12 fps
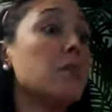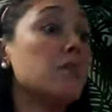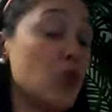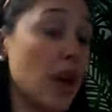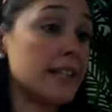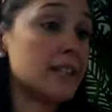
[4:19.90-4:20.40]

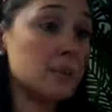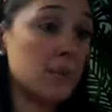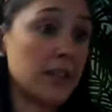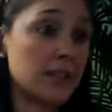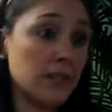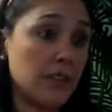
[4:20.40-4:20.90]
try to
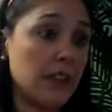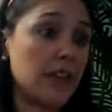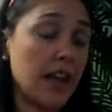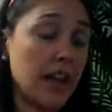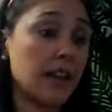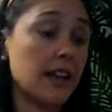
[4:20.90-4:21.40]
breastfeed
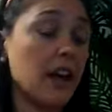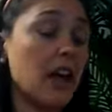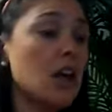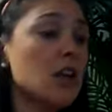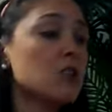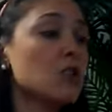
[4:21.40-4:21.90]
again.
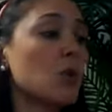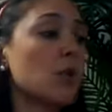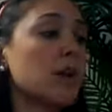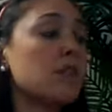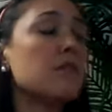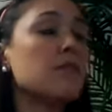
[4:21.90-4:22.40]
So one
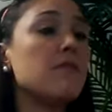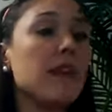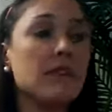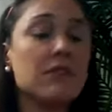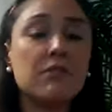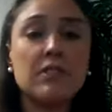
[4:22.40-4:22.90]
of the
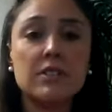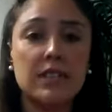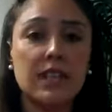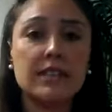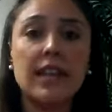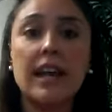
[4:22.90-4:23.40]
very first
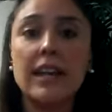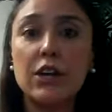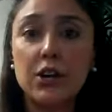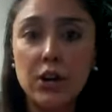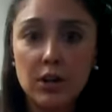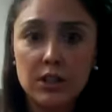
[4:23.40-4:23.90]
things that I
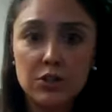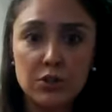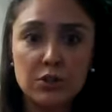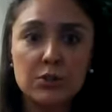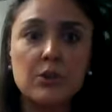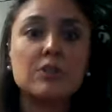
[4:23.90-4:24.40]
encourage
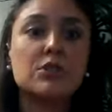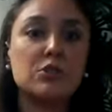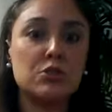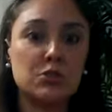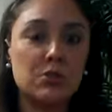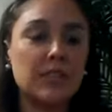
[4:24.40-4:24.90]
you to
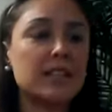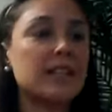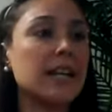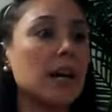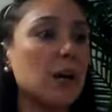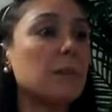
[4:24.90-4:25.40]
do that's going
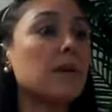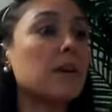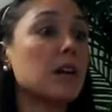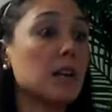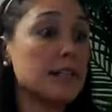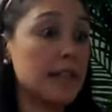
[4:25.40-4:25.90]
to help
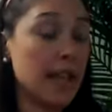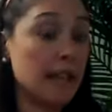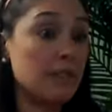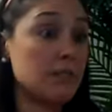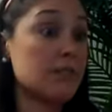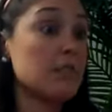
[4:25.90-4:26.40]

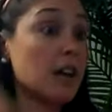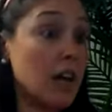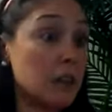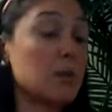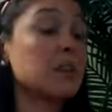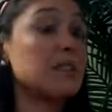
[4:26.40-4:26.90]

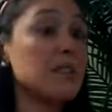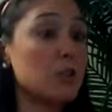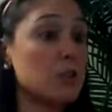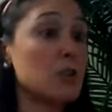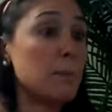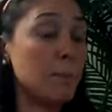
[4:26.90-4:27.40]
continue
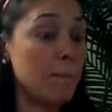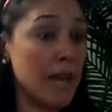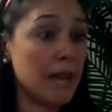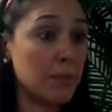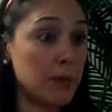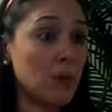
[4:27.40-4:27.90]
to
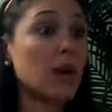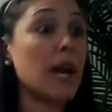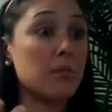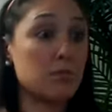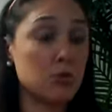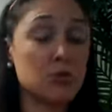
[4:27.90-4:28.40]
make milk
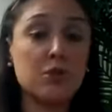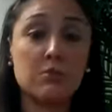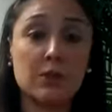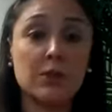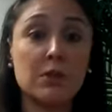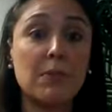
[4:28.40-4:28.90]
and boost your
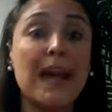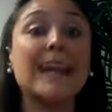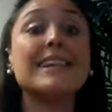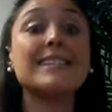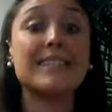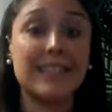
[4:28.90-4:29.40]
milk supply
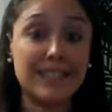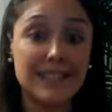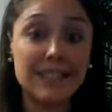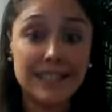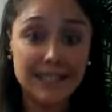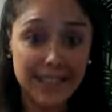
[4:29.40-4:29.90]
is skin
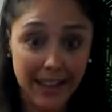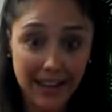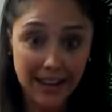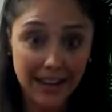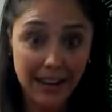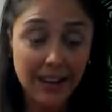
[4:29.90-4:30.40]
to
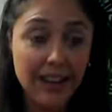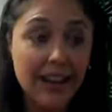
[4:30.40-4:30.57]
skin.